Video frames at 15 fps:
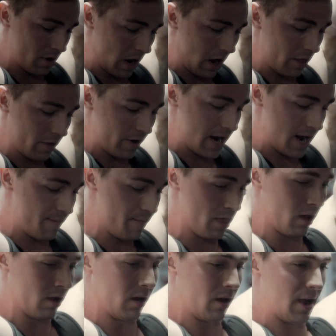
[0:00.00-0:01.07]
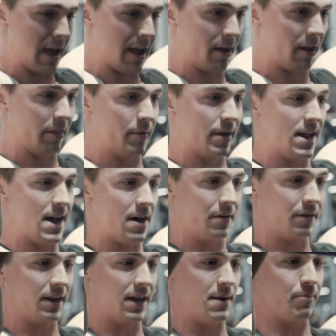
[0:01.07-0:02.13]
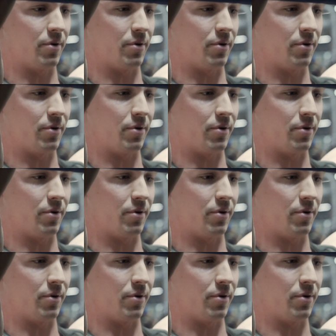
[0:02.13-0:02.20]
all the way up and all the way down. Keep